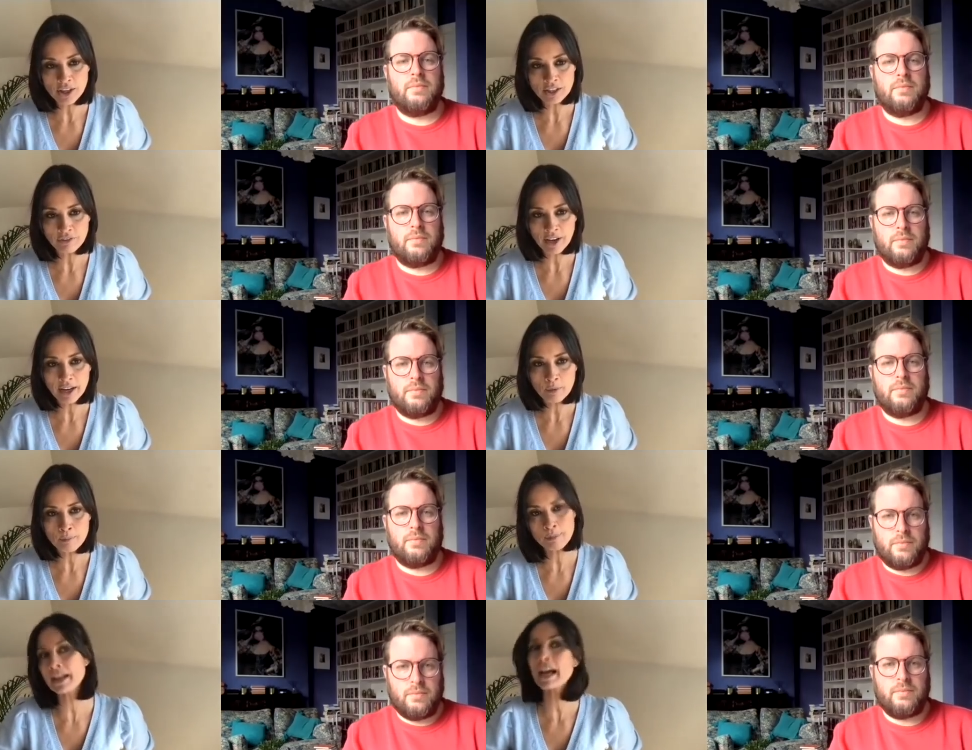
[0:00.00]
Speaker 1: of it
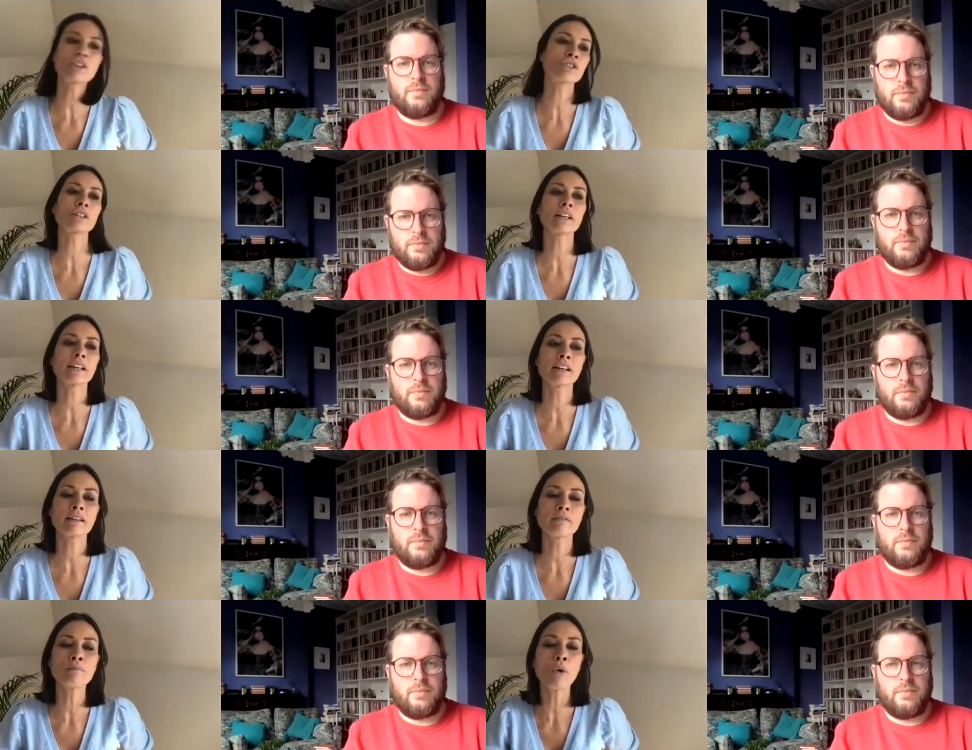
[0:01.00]
but actually
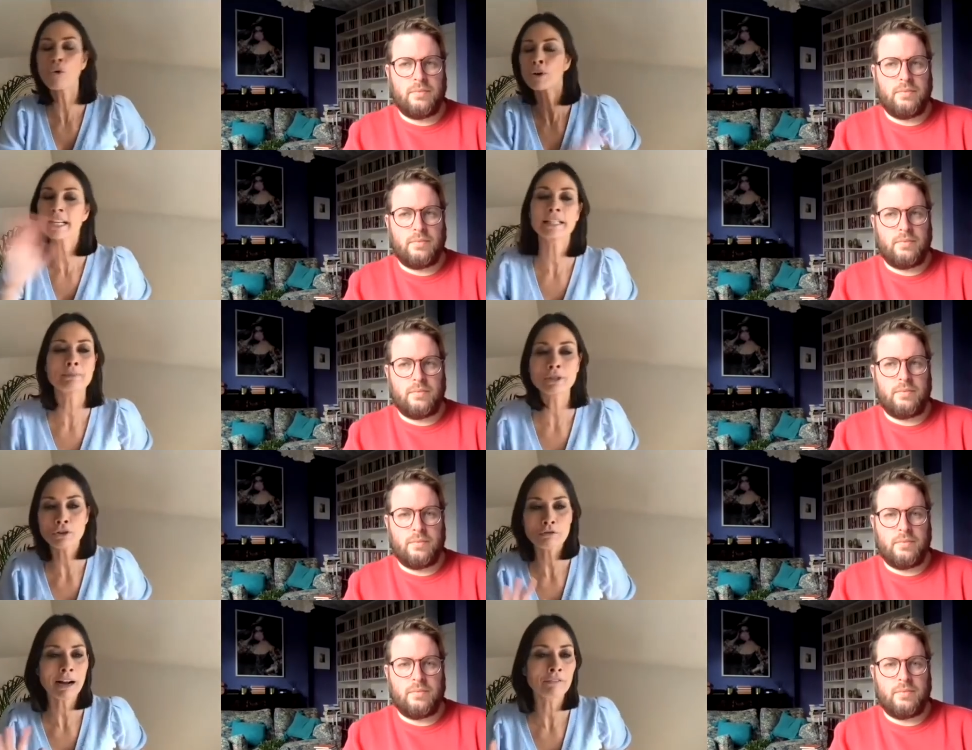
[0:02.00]
more needs to be done
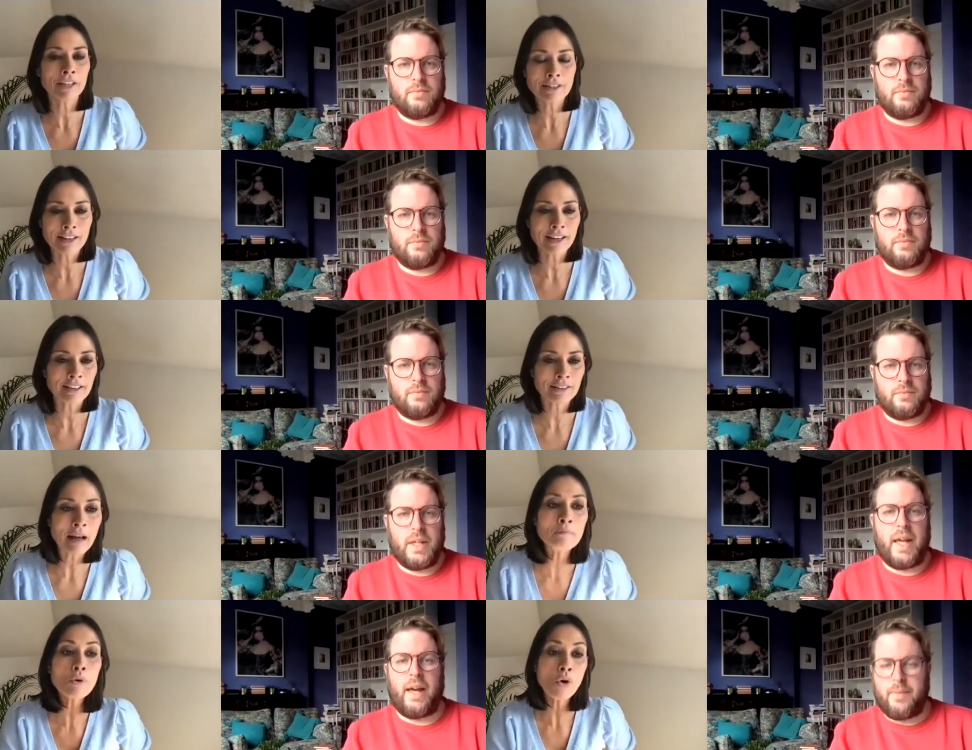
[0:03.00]
around these things
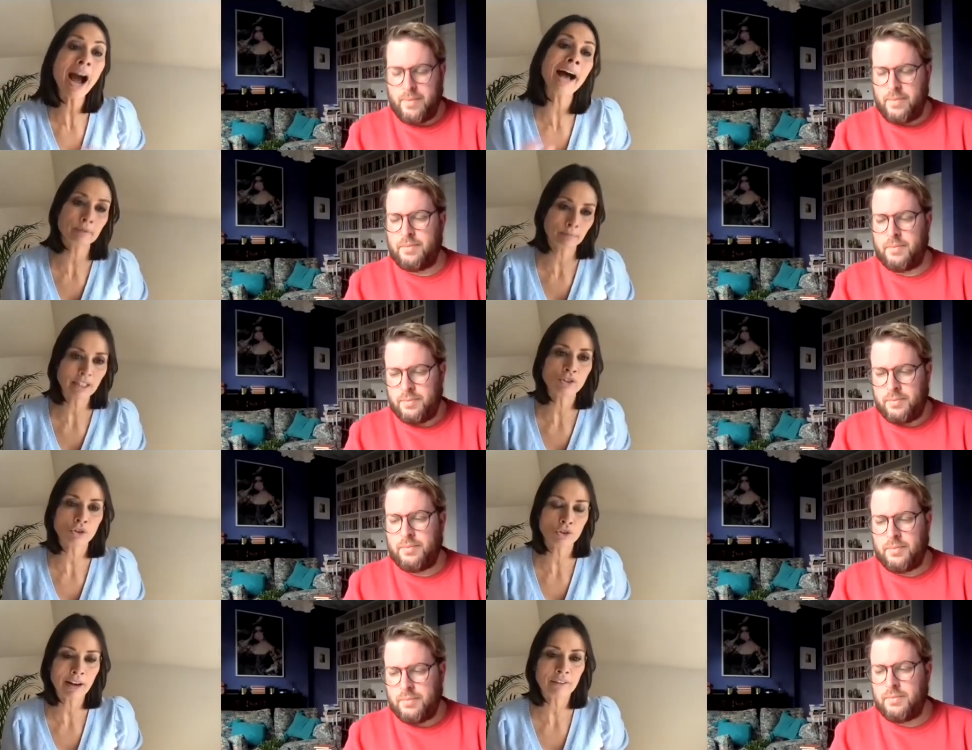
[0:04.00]
and more has been done
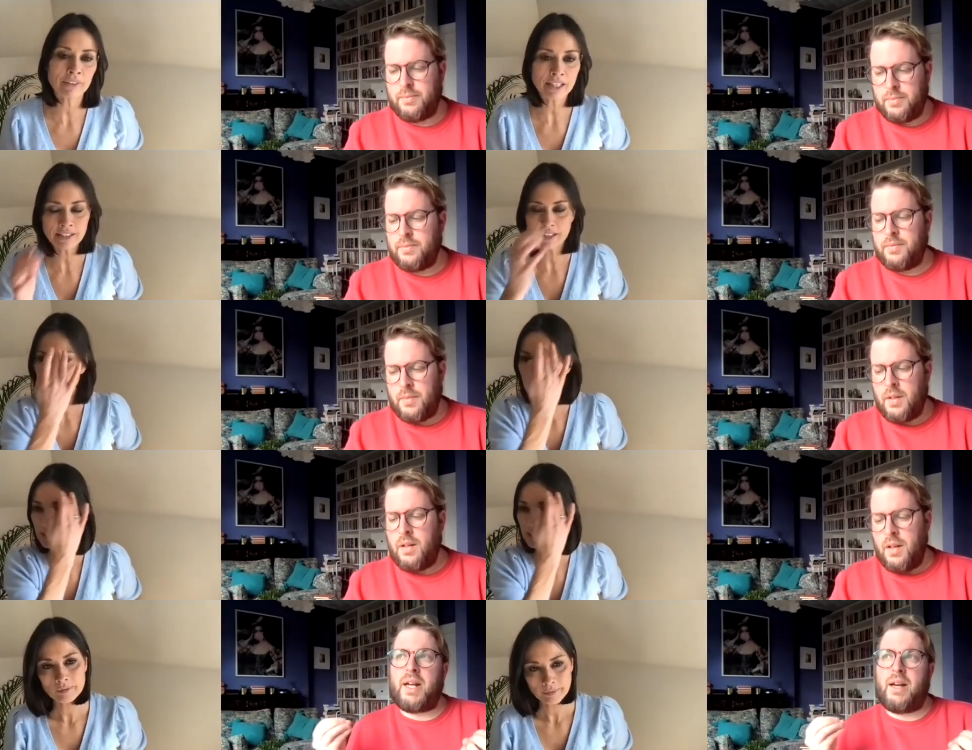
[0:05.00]
around these things
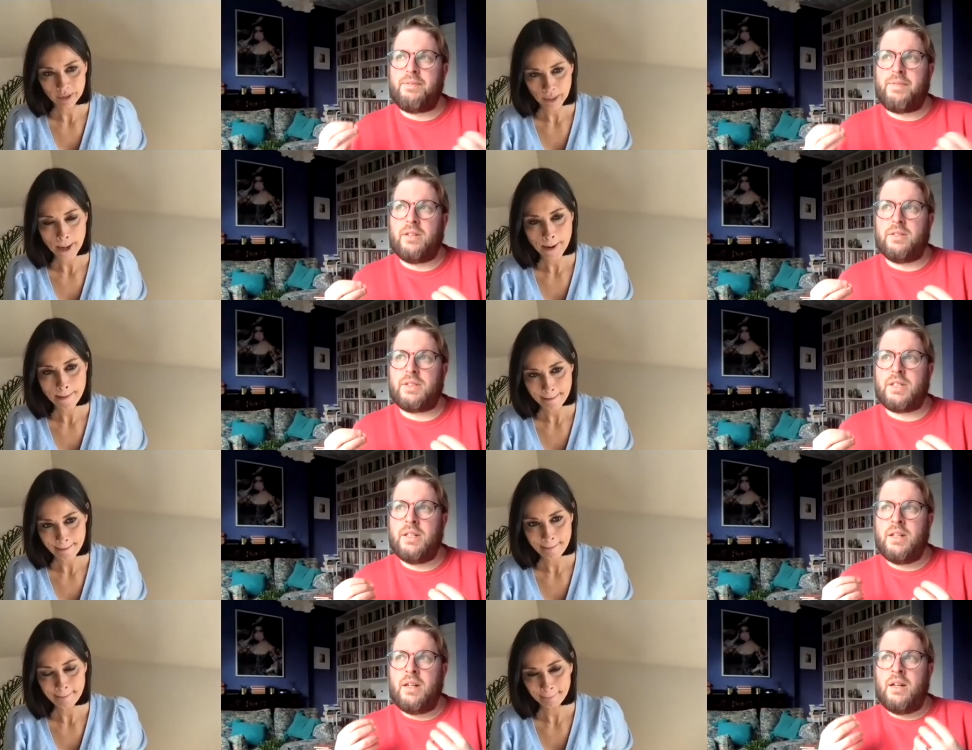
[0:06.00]
Speaker 2: i felt
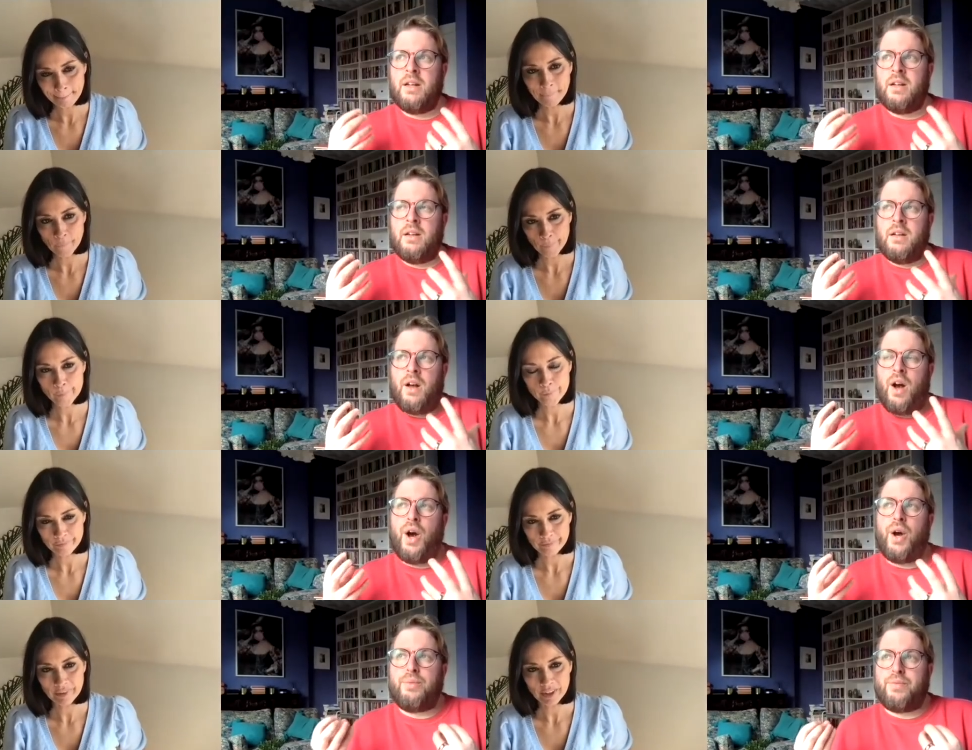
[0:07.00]

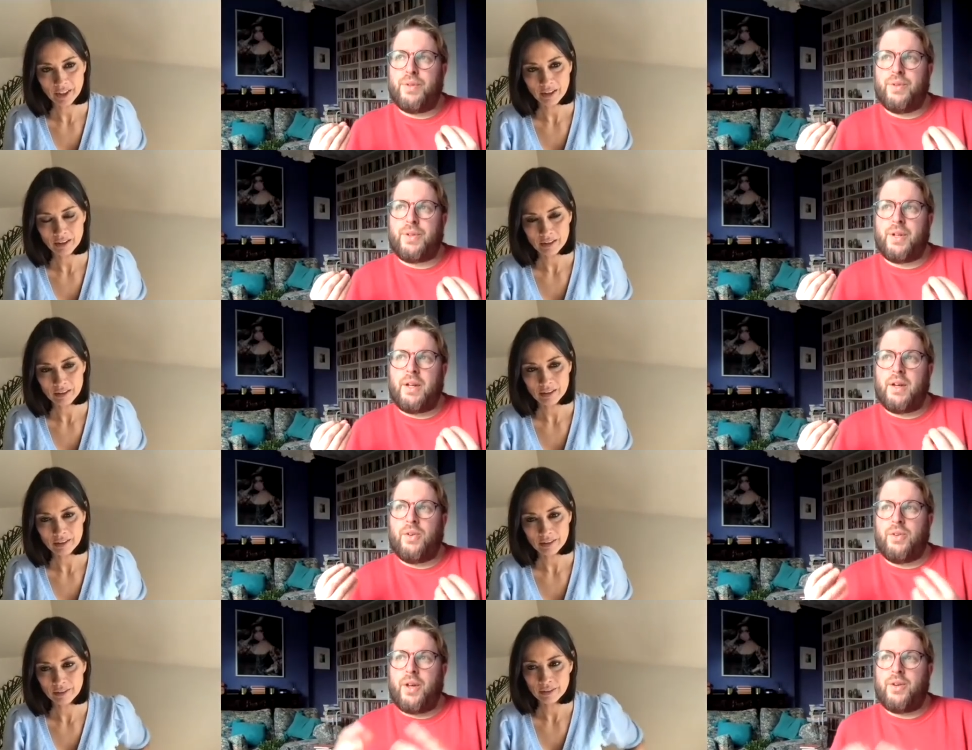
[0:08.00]
hopeful that
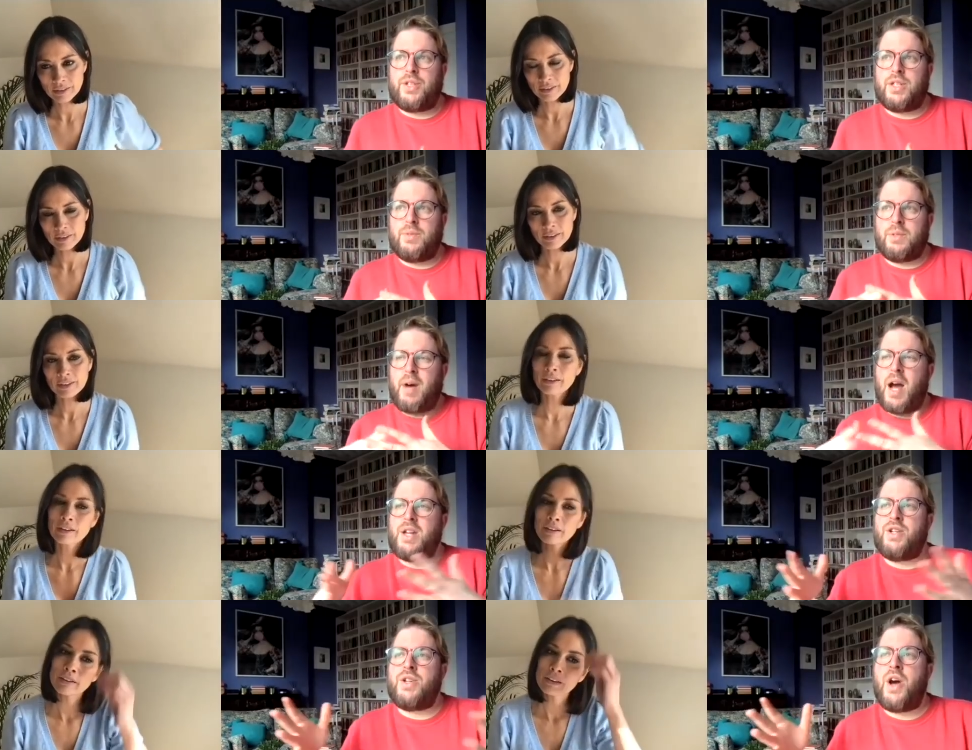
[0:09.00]
although she was by
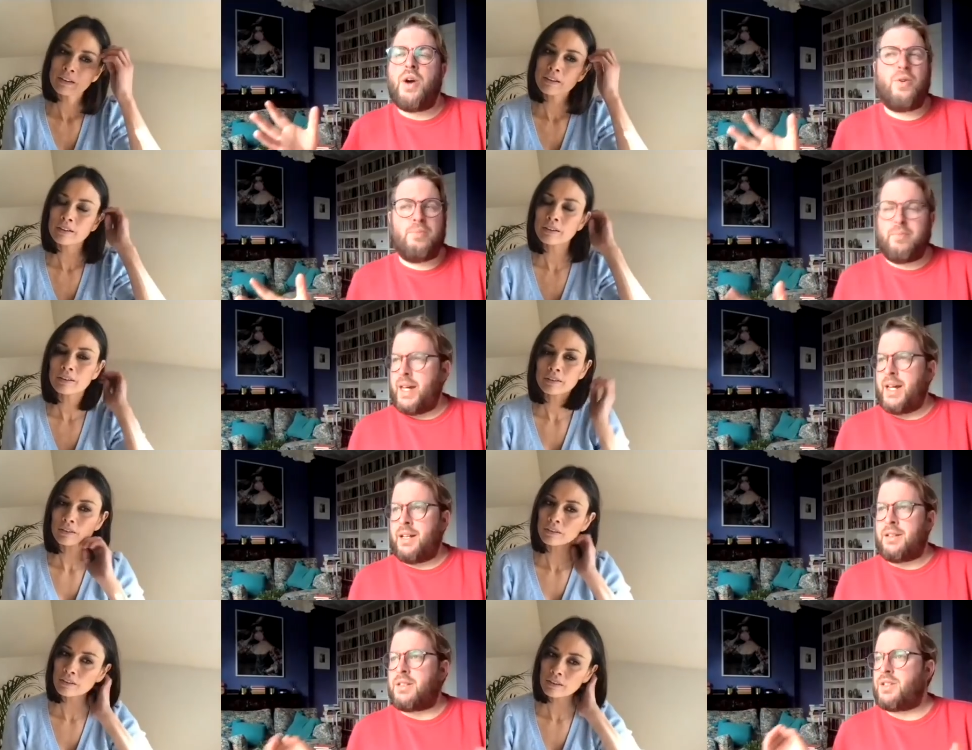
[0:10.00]
no
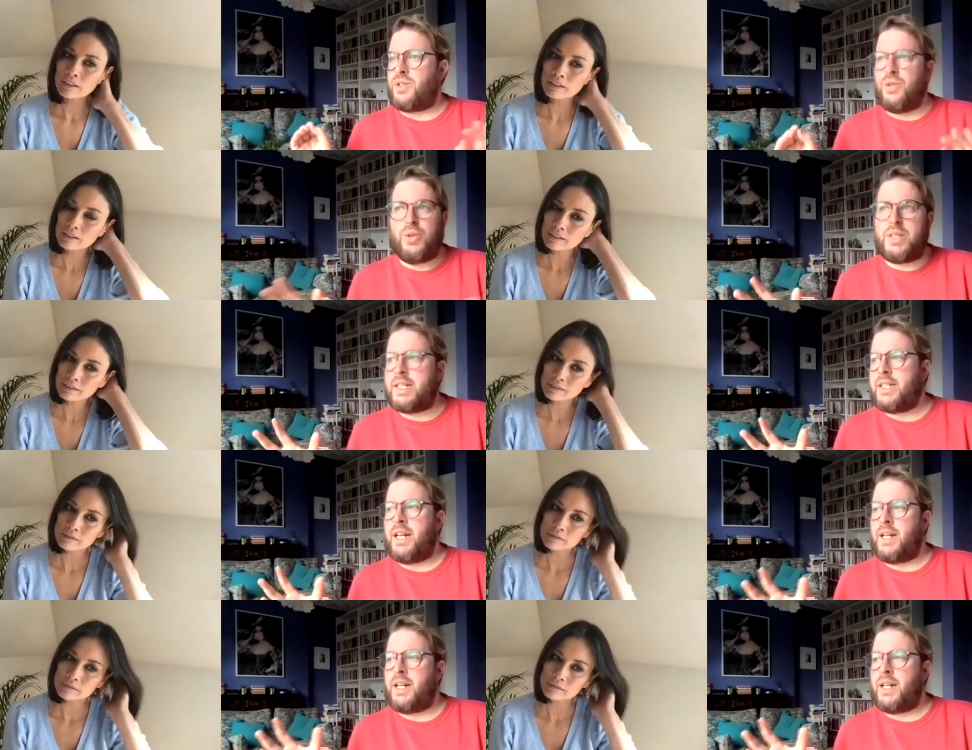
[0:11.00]
means sorted in any